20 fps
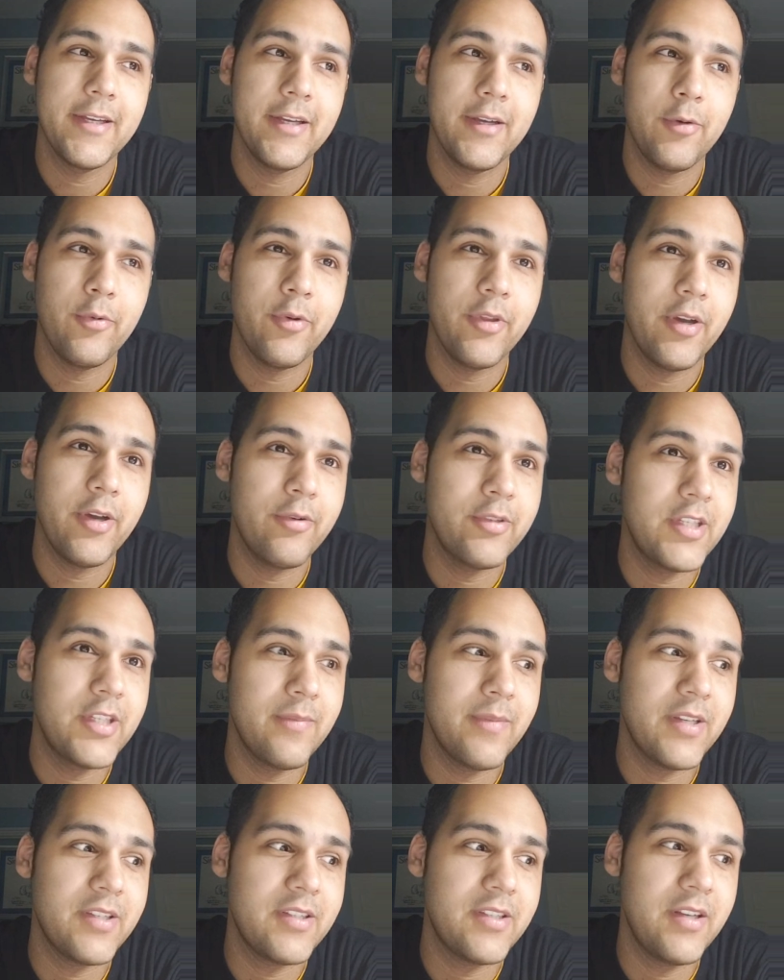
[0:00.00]
Without
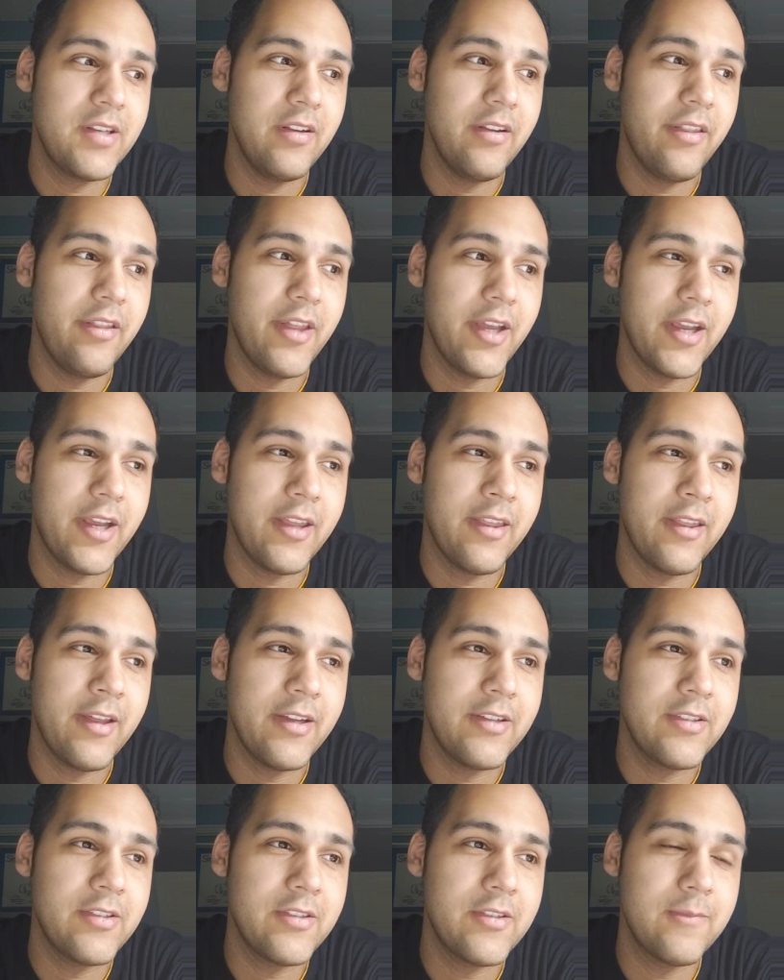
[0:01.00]
him, I still think
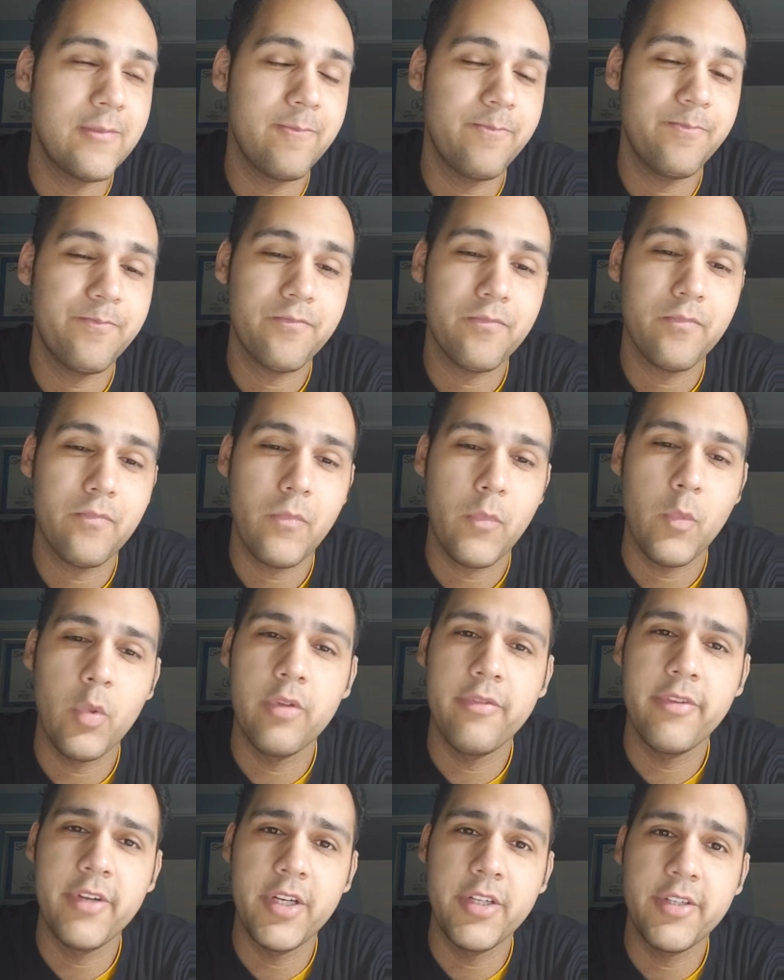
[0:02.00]
that we'll
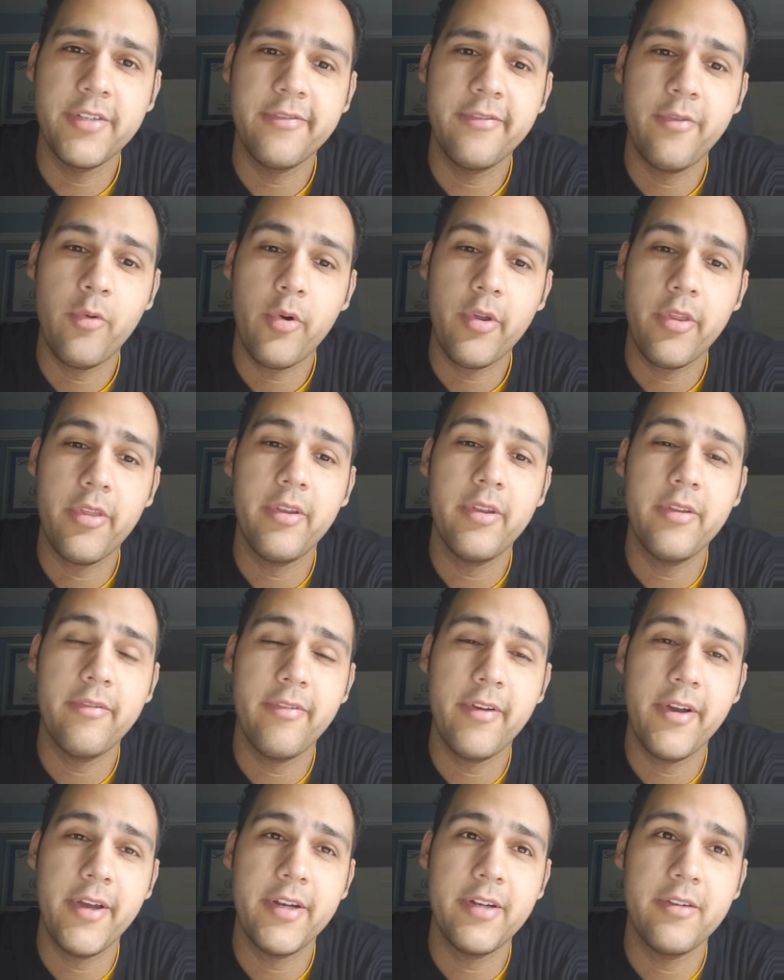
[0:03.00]
finish 4th in the
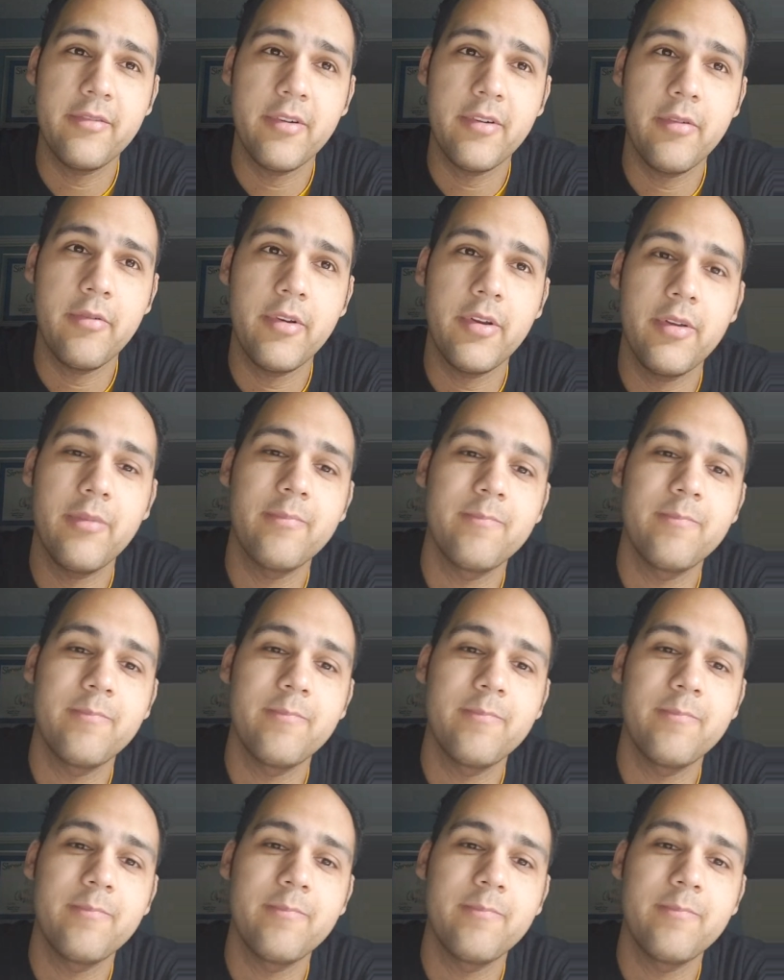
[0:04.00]
final round.